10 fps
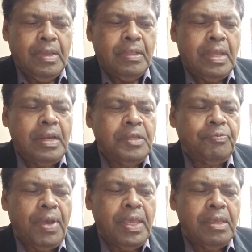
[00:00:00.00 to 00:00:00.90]
That
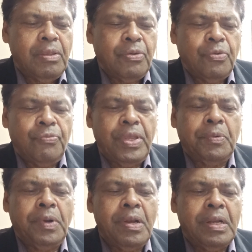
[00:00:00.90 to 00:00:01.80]
is why we
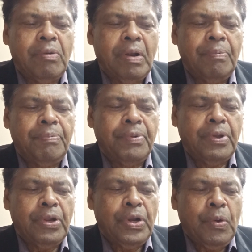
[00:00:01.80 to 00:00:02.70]
couldn't develop
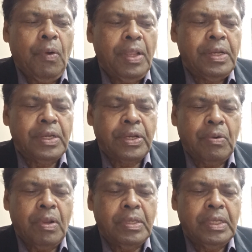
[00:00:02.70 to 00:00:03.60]
knowledge
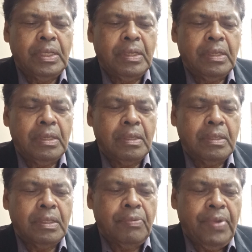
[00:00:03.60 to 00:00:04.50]
technology
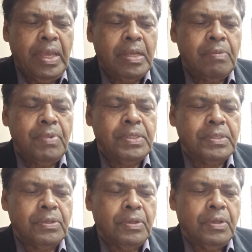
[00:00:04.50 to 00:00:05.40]
the way in
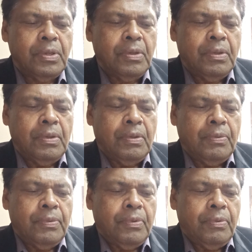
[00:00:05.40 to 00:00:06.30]
which
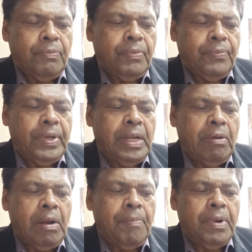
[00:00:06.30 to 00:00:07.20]
we
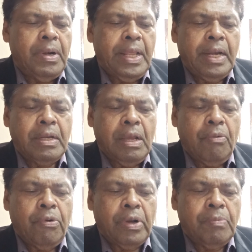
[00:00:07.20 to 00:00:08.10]
develop data
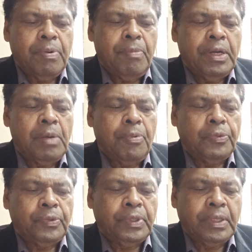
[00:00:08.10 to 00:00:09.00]
or information
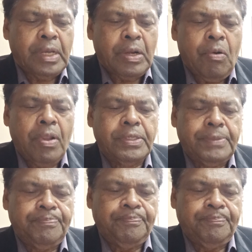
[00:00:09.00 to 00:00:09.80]
processing technology.